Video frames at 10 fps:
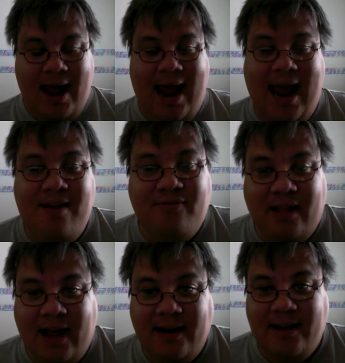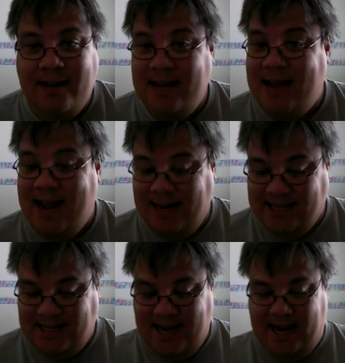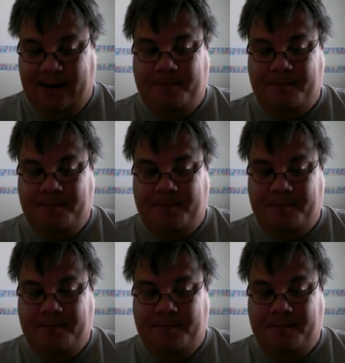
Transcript: A flat, and C.